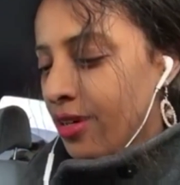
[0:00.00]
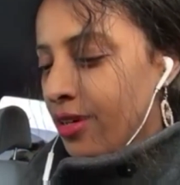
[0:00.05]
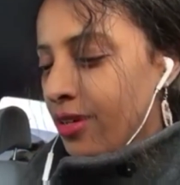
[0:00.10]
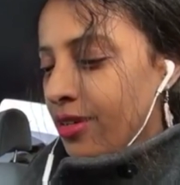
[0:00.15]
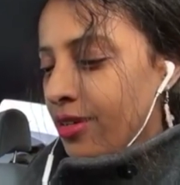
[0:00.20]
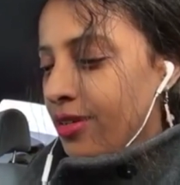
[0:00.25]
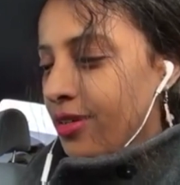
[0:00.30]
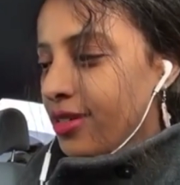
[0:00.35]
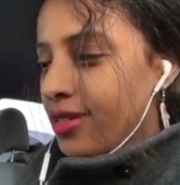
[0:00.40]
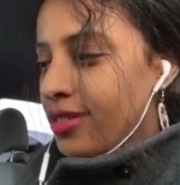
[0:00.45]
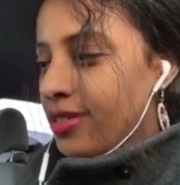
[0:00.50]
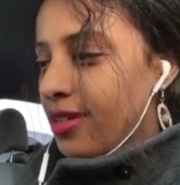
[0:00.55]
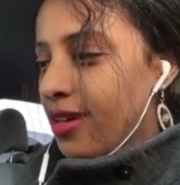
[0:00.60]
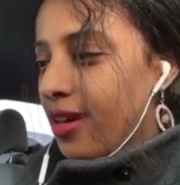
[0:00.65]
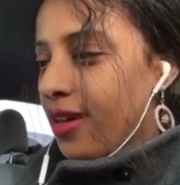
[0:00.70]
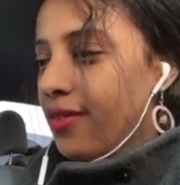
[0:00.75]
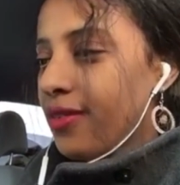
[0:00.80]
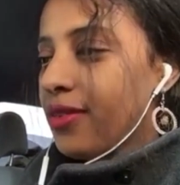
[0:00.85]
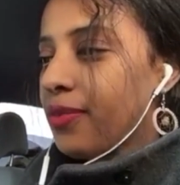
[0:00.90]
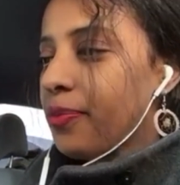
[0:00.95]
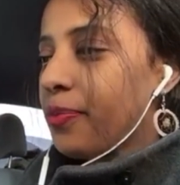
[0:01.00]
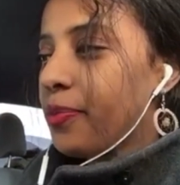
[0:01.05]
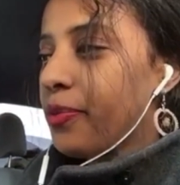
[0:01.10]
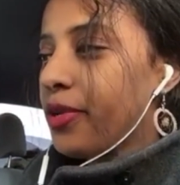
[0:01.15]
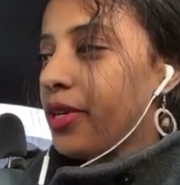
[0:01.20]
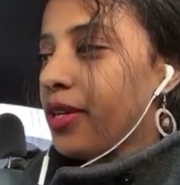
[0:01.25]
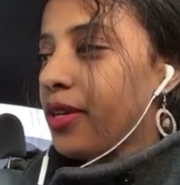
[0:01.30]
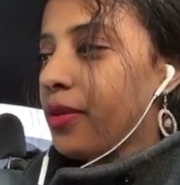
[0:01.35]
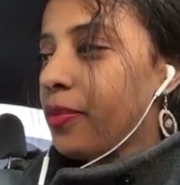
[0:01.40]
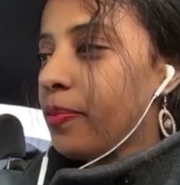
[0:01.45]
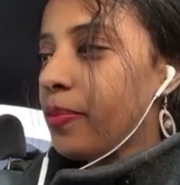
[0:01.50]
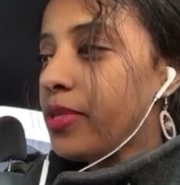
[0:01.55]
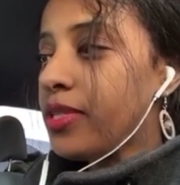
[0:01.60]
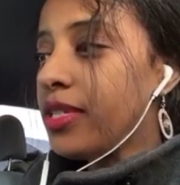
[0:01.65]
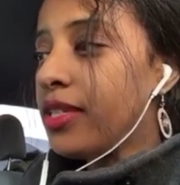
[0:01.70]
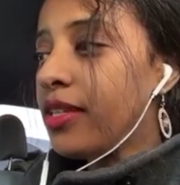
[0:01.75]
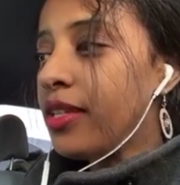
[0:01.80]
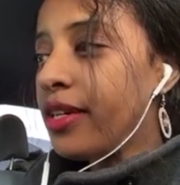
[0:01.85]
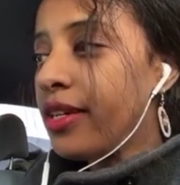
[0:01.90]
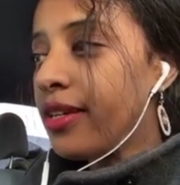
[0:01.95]
because I have a pretty busy
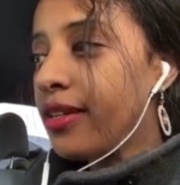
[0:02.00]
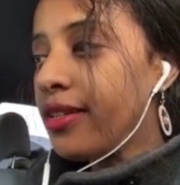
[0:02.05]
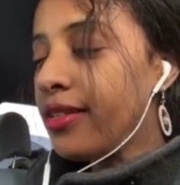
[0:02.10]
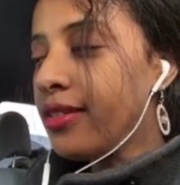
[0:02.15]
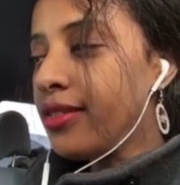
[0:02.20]
day,